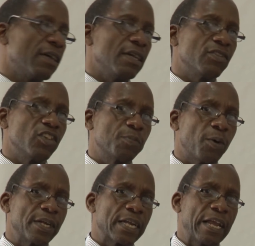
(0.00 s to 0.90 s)
Is this
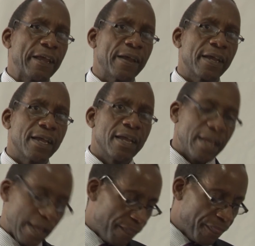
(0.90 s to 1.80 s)
point clear?
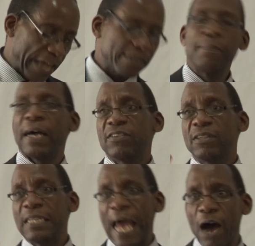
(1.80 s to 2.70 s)
And that must
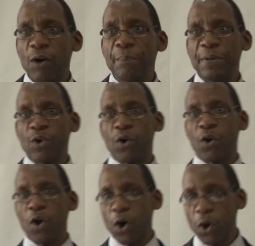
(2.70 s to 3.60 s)
now be your
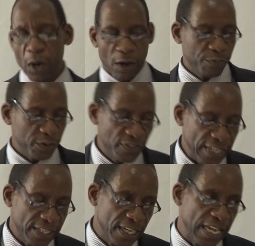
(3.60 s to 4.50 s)
law for
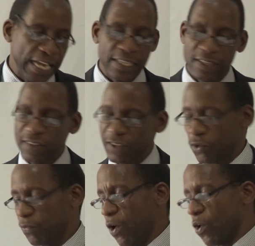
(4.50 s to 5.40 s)
Section 86
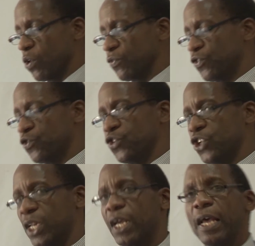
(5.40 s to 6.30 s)
of our
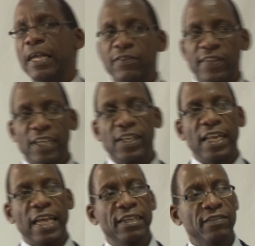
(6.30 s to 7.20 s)
Constitution. Section
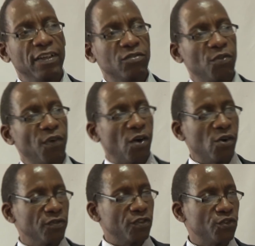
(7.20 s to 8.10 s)
86 of our
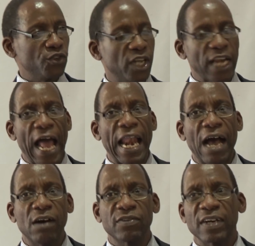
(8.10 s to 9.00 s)
Constitution
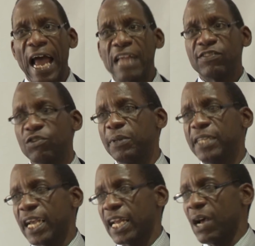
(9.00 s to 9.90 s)
allows rights to be
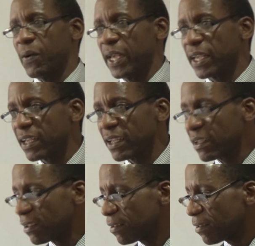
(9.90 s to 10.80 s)
taken away.
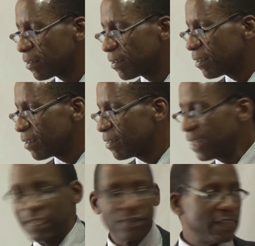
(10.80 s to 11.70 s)

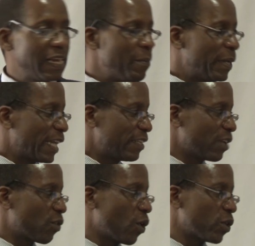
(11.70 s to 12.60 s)
That is the
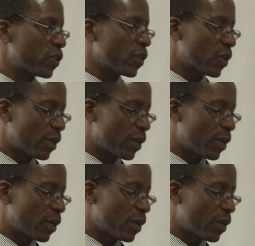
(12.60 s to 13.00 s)
limitation clause.